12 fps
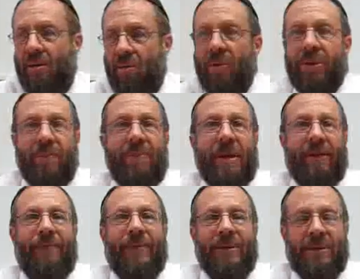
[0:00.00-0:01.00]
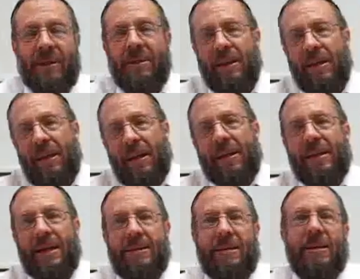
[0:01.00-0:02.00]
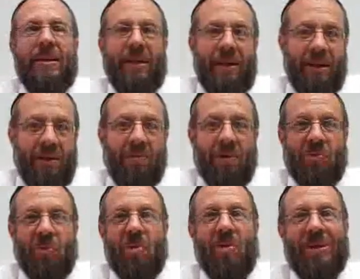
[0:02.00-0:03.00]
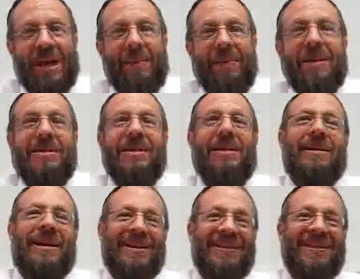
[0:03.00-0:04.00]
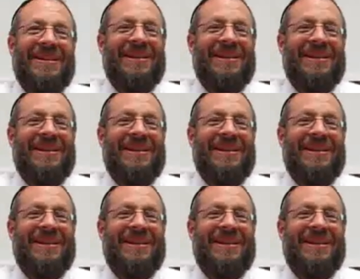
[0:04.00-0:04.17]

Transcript: with metaphysics, and that's in the what we call the Kabbalistic lane.